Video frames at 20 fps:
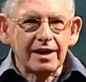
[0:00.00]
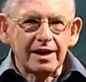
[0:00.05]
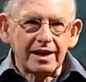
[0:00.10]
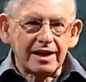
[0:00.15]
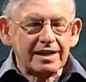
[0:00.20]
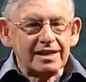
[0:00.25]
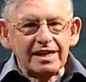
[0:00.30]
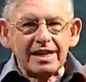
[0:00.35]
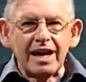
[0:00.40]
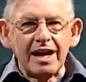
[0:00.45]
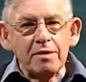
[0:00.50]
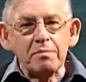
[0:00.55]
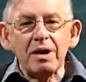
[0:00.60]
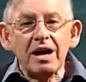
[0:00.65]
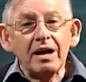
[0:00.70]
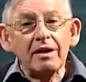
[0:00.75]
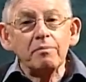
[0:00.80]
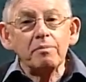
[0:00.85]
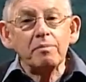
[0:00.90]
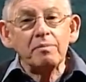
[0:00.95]
It came
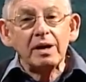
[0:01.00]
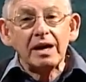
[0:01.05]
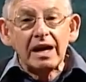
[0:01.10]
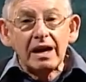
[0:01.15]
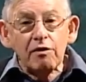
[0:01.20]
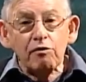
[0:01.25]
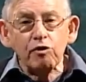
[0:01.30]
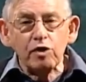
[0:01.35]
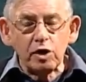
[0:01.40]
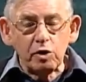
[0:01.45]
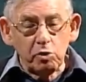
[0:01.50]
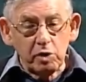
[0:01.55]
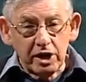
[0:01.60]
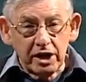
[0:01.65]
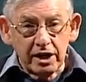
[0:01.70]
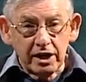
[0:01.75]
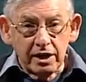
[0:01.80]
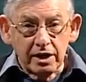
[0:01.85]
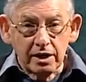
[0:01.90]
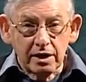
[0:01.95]
up
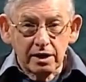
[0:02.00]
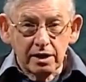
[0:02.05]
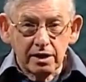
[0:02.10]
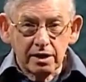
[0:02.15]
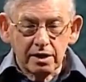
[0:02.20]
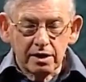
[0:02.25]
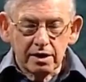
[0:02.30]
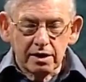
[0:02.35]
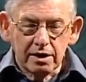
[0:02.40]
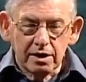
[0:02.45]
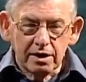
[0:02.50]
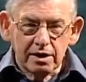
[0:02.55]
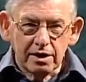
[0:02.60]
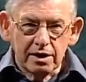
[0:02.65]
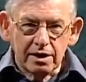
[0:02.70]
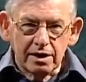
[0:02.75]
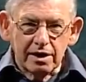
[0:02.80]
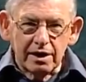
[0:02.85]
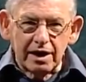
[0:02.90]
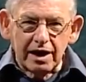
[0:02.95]
everywhere.
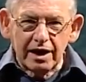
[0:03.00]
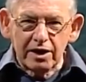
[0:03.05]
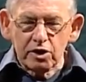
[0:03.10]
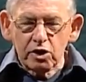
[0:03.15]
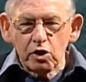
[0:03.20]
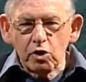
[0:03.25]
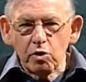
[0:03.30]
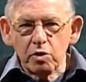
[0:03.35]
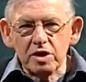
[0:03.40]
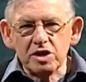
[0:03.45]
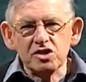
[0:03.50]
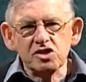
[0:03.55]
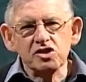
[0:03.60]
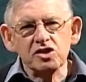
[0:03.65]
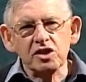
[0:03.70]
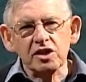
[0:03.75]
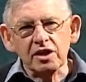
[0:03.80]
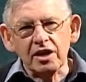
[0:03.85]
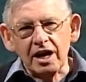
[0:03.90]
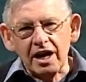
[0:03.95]
And the
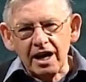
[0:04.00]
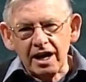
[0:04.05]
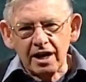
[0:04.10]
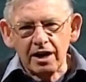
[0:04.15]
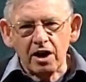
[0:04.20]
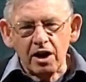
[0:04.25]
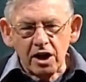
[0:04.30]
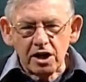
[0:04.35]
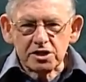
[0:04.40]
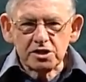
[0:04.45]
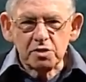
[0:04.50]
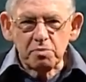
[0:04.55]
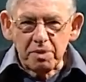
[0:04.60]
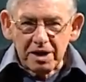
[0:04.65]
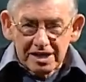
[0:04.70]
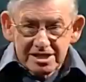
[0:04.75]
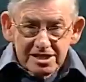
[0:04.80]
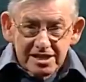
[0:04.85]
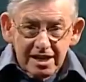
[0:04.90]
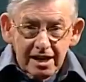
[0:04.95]
question I asked
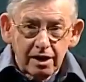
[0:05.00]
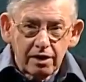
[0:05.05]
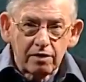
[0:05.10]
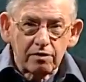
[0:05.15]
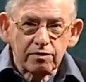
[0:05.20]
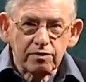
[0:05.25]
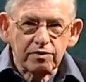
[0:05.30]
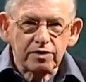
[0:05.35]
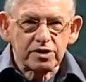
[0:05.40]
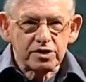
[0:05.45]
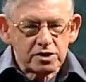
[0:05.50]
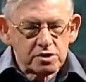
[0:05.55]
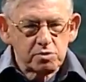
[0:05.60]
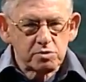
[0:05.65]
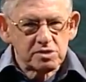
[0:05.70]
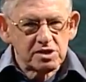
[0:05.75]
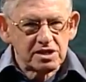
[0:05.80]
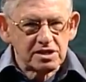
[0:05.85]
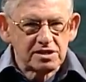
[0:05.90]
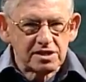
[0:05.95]
myself, and this
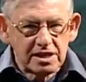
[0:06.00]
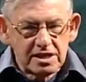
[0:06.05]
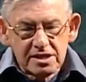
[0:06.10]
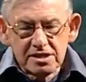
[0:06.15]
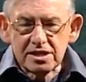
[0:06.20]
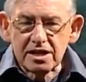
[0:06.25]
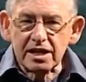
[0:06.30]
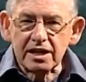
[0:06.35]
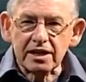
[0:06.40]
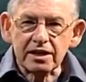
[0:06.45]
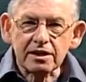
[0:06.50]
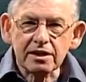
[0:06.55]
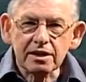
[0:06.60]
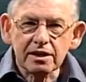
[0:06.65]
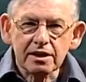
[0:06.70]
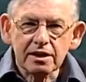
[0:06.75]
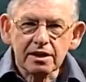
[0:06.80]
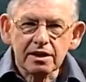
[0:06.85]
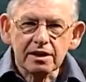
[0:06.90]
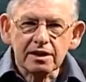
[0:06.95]
was his insight,
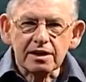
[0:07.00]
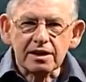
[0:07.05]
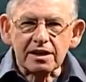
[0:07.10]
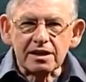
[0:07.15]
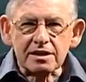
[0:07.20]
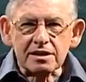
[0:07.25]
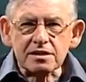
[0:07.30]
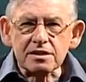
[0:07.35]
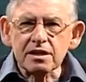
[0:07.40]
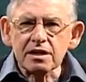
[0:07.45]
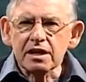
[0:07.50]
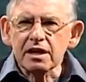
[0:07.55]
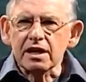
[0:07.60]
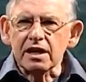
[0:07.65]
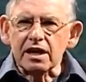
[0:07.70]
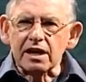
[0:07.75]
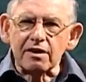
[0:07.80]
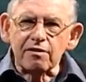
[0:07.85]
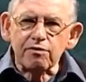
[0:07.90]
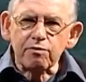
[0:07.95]
is
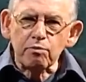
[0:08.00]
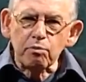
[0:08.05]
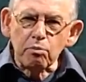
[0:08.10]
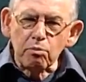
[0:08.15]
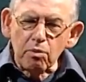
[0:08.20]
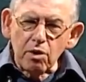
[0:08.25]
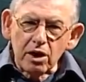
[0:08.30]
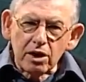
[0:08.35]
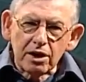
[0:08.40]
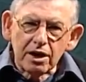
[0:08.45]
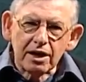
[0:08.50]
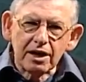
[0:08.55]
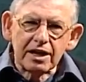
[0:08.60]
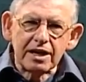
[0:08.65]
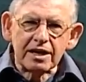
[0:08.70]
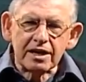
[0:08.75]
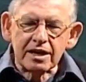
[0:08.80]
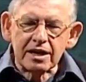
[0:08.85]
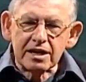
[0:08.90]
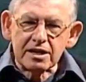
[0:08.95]
if
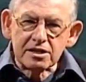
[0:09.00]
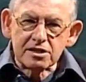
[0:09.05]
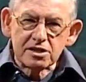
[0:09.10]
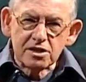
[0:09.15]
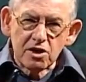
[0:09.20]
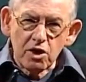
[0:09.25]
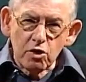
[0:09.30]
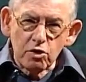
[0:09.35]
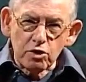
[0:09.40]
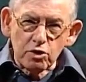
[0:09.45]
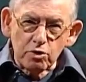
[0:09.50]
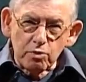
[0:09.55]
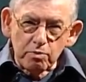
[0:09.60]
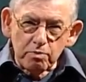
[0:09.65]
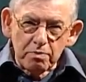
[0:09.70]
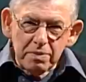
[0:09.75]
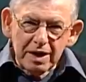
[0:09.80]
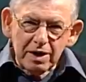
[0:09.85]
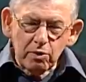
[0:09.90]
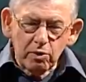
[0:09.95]
modeling is so
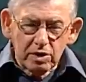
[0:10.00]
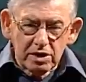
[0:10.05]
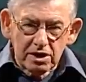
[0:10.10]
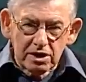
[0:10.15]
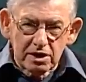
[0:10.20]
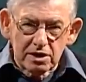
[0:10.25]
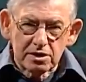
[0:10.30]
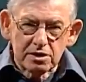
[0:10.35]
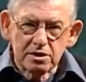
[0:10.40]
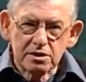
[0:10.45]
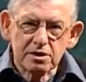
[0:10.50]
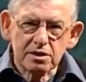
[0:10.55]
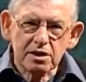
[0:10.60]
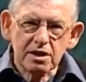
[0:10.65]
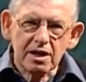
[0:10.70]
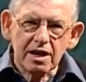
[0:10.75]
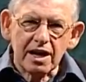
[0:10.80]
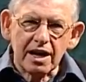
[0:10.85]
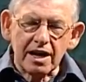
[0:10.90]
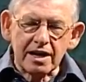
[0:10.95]
ubiquitous
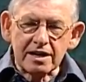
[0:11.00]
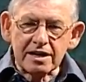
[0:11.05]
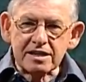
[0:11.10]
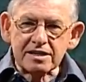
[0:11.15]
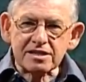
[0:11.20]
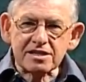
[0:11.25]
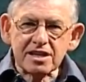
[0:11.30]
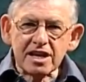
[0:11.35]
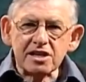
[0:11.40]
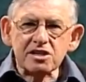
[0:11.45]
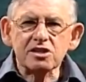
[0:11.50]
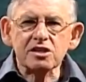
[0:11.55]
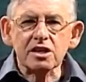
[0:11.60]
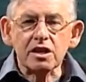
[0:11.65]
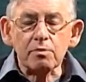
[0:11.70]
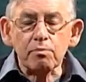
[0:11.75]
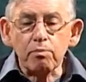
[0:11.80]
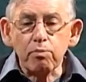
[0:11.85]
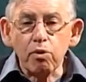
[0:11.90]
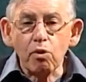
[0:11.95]
and is such an
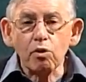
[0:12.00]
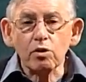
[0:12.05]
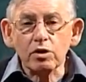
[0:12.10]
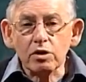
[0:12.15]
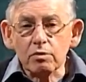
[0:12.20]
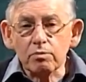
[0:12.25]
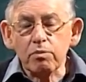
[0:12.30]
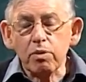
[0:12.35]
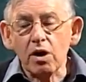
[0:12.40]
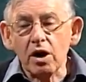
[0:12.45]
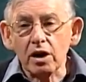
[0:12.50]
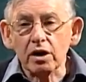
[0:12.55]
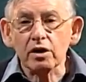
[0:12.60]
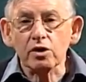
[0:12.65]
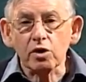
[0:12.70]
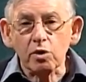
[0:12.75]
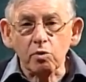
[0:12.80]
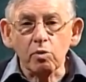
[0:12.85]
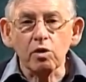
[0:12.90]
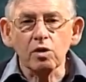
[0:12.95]
important part of
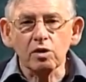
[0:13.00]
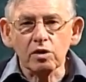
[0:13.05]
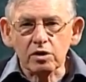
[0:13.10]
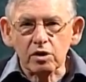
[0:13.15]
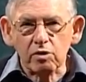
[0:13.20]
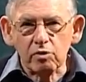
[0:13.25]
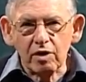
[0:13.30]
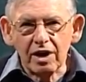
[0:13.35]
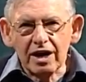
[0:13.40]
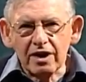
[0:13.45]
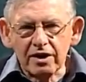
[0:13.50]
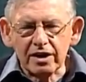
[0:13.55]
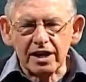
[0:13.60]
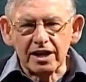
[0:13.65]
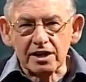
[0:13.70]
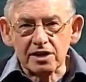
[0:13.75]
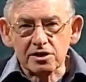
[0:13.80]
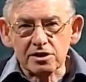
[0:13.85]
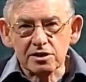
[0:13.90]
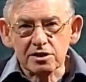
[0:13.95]
the world around
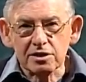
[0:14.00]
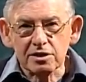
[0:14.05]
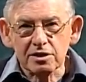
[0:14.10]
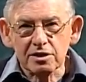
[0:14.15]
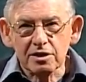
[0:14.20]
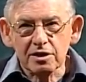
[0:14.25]
us,